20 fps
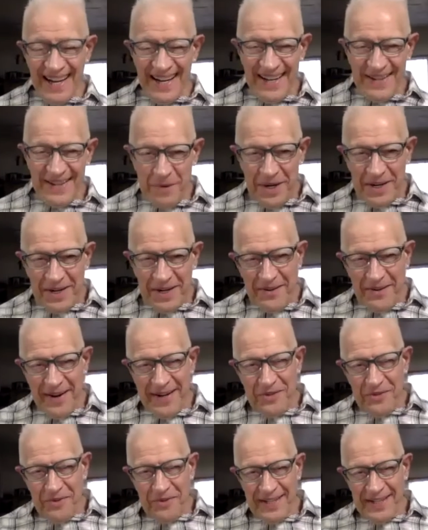What a great
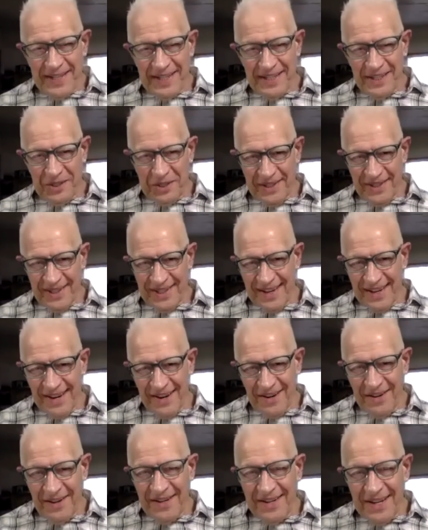transition, you
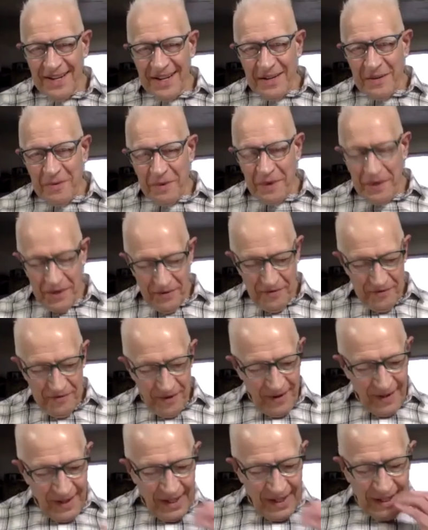know?
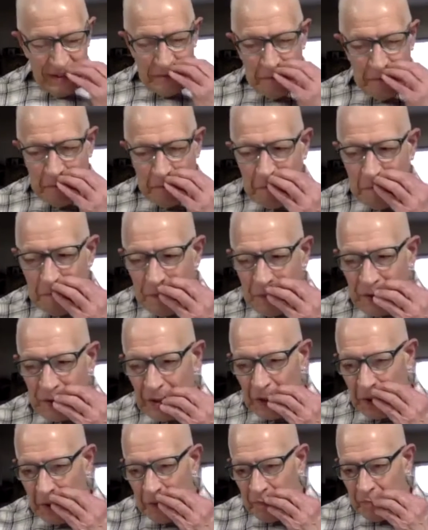Wonderful.
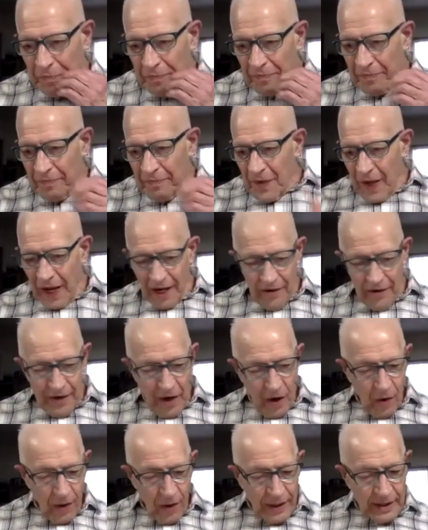So Harry
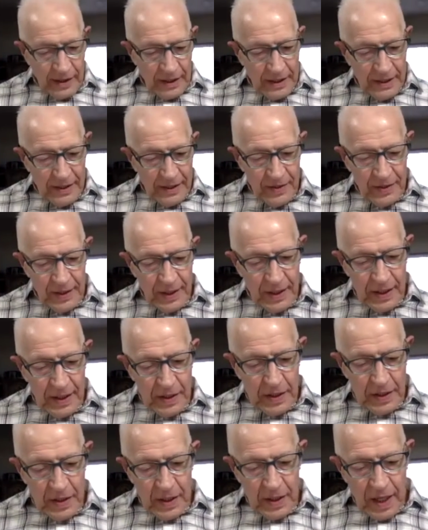Heartless
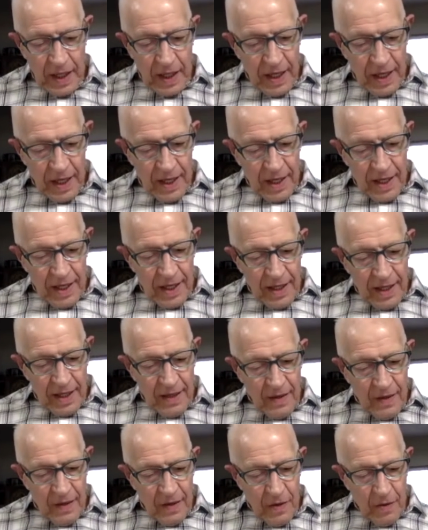is,
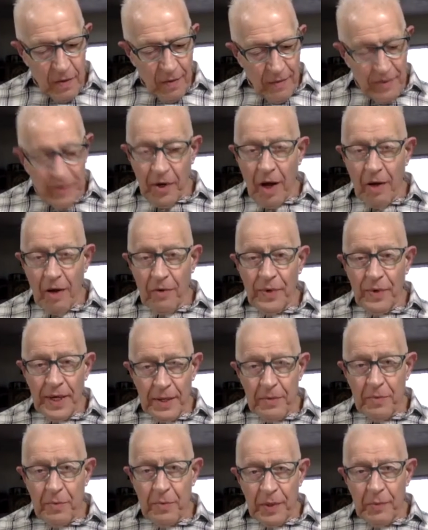you want me to, I'll
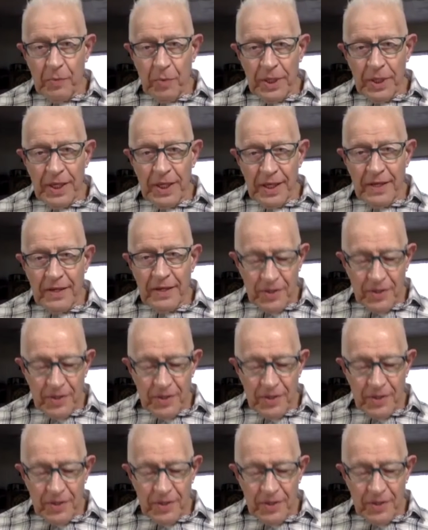read what he is.